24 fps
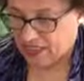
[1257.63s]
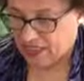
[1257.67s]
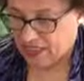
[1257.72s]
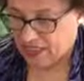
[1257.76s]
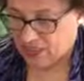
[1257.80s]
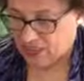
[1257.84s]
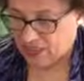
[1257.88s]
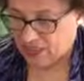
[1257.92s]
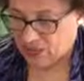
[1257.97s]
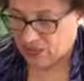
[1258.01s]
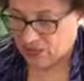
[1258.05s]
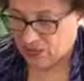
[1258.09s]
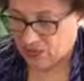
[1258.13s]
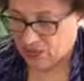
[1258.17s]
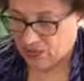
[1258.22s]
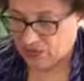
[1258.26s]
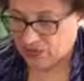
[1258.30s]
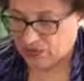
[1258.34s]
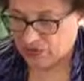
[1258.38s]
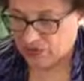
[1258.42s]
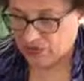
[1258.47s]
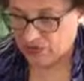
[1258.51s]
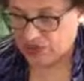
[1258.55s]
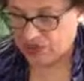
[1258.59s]
he
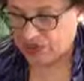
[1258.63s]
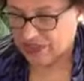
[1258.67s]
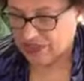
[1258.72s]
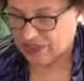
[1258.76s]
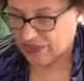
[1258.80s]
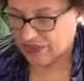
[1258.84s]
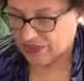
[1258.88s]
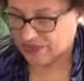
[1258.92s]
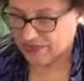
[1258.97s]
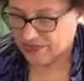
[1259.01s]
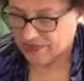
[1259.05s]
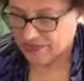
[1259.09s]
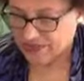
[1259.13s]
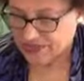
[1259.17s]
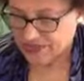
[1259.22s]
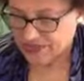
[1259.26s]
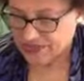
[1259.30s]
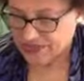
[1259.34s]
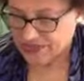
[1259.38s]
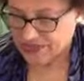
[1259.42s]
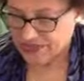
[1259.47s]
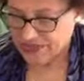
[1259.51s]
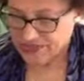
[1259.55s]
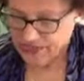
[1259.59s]
wrote,
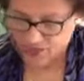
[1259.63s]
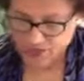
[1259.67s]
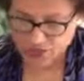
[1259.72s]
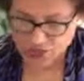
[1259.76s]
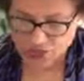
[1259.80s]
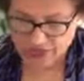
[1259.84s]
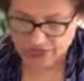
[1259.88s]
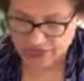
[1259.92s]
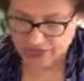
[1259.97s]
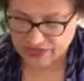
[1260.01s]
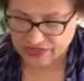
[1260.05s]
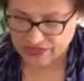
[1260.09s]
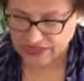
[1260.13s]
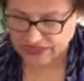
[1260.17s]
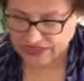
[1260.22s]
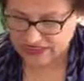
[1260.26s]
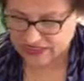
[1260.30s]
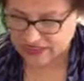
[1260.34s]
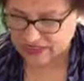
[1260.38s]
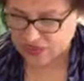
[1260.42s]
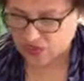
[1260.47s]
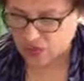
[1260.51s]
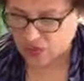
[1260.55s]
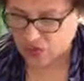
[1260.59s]
"Somewhere
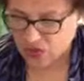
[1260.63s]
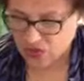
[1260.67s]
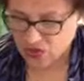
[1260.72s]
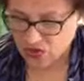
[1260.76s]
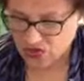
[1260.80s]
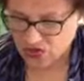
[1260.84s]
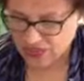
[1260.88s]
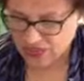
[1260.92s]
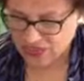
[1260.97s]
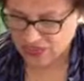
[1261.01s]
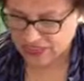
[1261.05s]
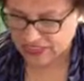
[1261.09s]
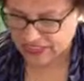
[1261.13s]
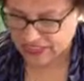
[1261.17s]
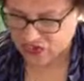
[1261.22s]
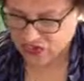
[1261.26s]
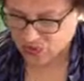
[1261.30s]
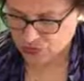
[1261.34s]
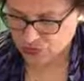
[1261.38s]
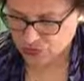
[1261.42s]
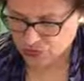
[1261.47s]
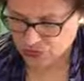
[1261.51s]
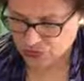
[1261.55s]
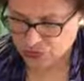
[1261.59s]
in all
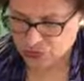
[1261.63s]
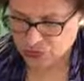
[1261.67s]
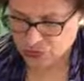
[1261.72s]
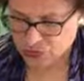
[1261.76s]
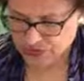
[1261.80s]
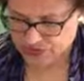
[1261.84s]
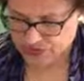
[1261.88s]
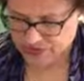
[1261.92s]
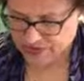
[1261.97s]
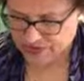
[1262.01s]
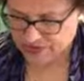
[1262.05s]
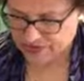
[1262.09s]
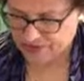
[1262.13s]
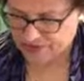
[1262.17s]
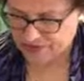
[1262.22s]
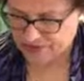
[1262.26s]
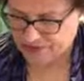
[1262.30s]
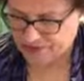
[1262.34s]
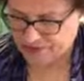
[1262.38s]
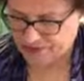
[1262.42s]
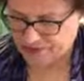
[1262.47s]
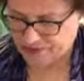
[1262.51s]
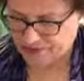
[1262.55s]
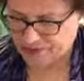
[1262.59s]
effectual prayer,
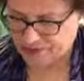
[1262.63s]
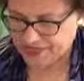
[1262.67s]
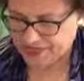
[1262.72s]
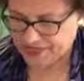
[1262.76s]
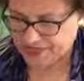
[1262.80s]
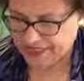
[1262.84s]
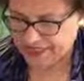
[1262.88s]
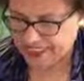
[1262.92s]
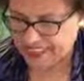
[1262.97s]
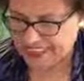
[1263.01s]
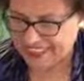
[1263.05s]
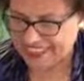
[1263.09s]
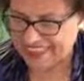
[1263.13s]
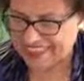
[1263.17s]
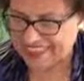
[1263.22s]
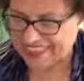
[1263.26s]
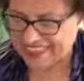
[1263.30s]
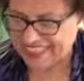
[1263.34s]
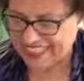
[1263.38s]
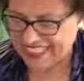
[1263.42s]
and in